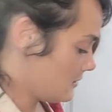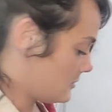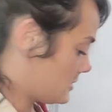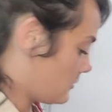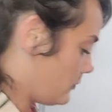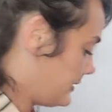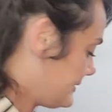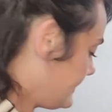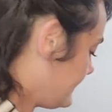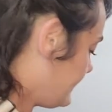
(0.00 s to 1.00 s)
Just gonna
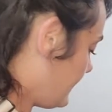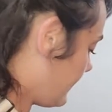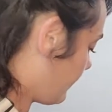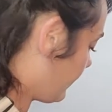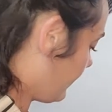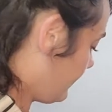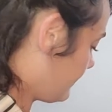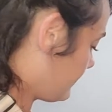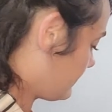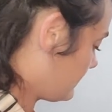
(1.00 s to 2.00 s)
whisk it together.
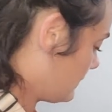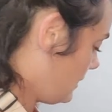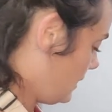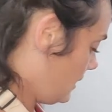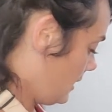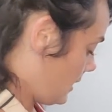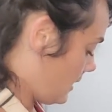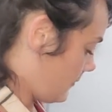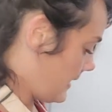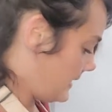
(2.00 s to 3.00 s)

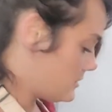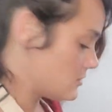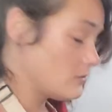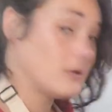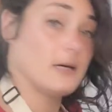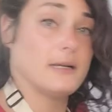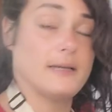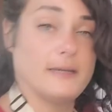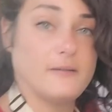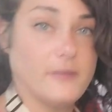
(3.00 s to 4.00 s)
I do not
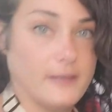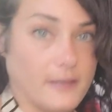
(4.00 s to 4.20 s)
have a